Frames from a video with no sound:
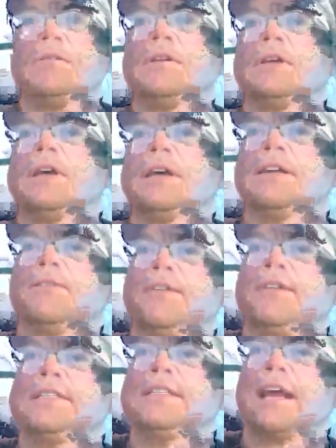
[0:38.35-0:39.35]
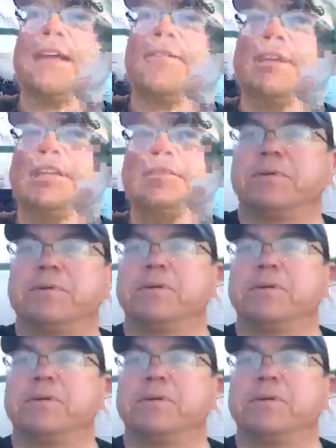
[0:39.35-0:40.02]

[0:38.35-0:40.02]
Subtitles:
I don't hear any sirens, but